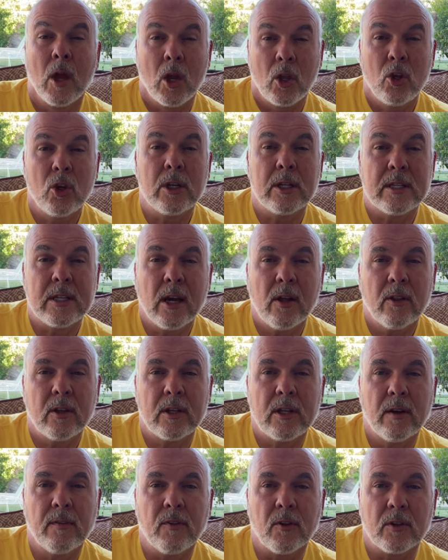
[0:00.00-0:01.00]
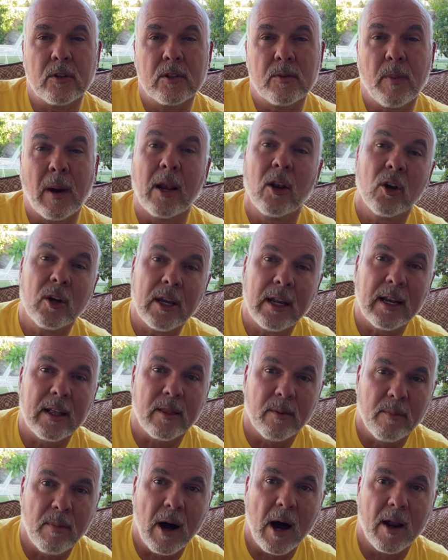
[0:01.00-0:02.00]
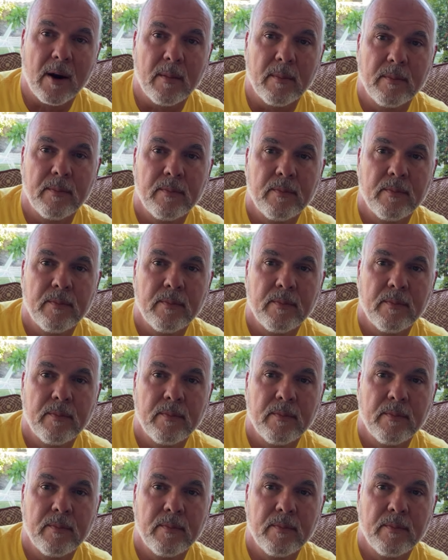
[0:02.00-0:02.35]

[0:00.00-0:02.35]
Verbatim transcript: You can tell the difference by looking at the bottom.